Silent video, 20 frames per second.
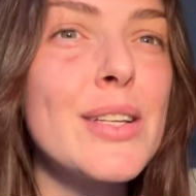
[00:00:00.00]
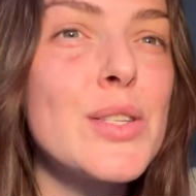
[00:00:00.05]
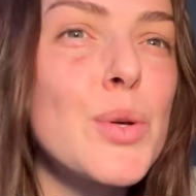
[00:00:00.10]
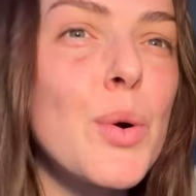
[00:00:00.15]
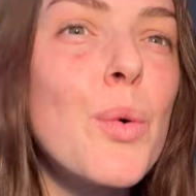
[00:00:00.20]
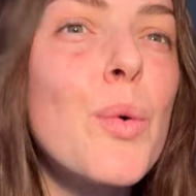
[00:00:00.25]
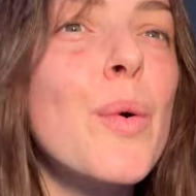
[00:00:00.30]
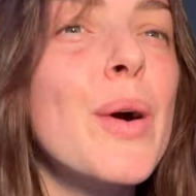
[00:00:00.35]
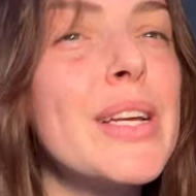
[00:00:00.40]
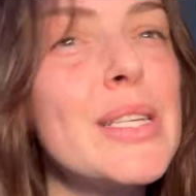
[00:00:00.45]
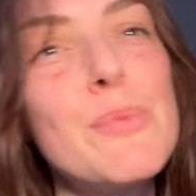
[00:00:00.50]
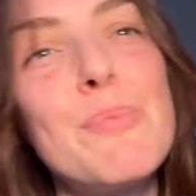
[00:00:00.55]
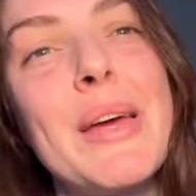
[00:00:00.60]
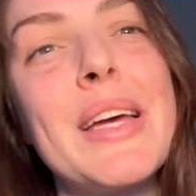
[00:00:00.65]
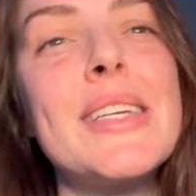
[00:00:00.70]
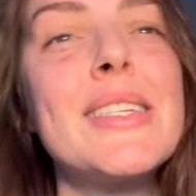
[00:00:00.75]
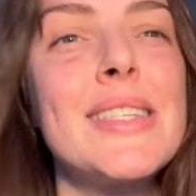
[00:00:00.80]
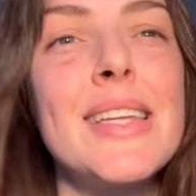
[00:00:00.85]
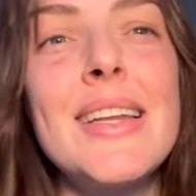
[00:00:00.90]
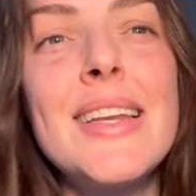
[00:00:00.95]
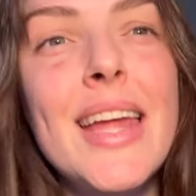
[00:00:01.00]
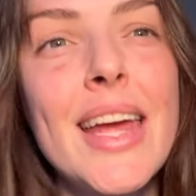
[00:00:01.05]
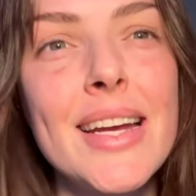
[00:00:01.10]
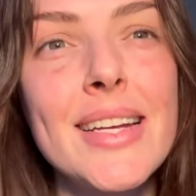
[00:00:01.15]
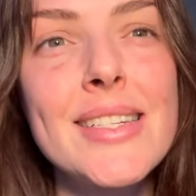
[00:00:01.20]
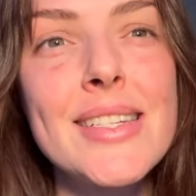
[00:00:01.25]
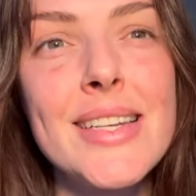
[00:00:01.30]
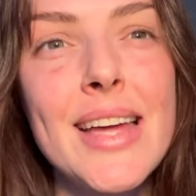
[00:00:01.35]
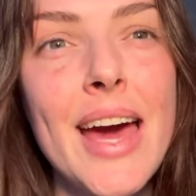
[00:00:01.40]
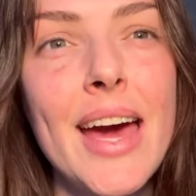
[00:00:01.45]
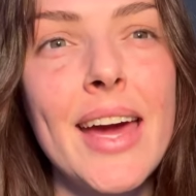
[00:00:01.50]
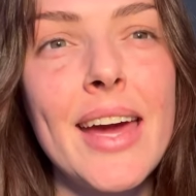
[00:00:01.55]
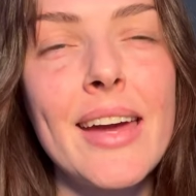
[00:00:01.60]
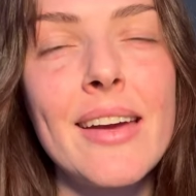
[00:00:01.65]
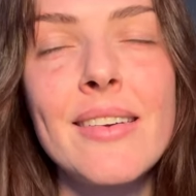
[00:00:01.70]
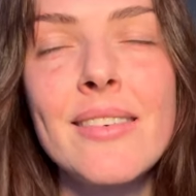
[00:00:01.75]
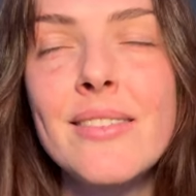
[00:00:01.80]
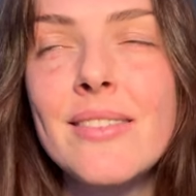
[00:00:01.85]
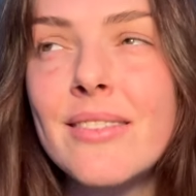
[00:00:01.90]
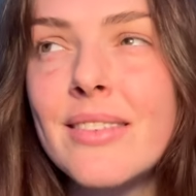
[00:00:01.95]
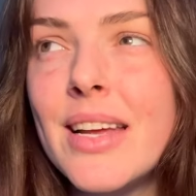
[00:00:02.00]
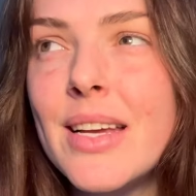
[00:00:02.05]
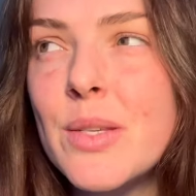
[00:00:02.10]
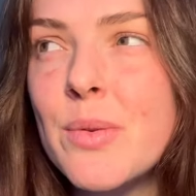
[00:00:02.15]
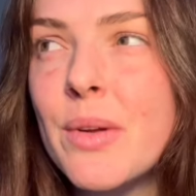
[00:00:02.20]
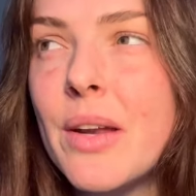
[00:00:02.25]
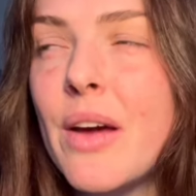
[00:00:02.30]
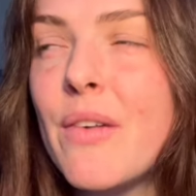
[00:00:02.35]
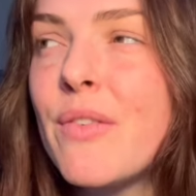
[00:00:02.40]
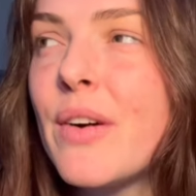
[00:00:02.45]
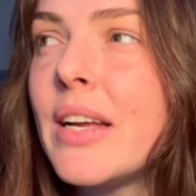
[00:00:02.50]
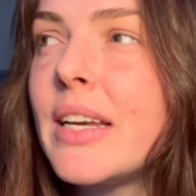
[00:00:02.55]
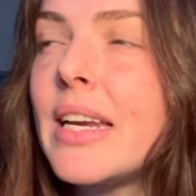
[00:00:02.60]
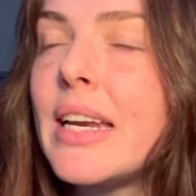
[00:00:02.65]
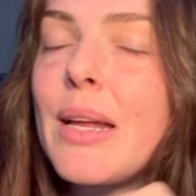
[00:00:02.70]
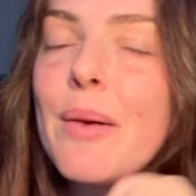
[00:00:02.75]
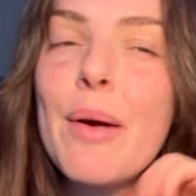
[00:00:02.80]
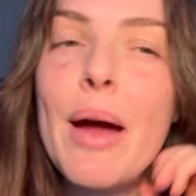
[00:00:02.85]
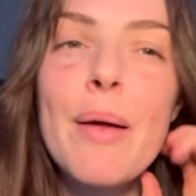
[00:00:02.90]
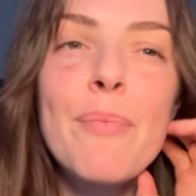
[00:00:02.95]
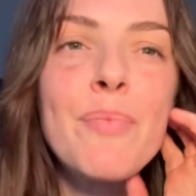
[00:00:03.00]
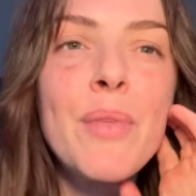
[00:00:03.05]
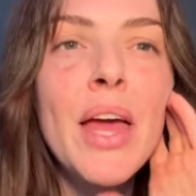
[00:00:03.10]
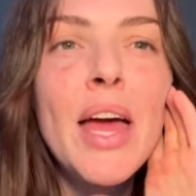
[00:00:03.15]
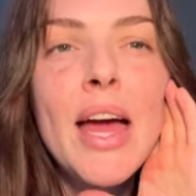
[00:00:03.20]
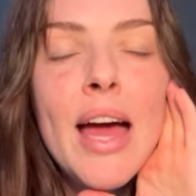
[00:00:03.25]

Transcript: it's always best the next day. That's what I find anyway.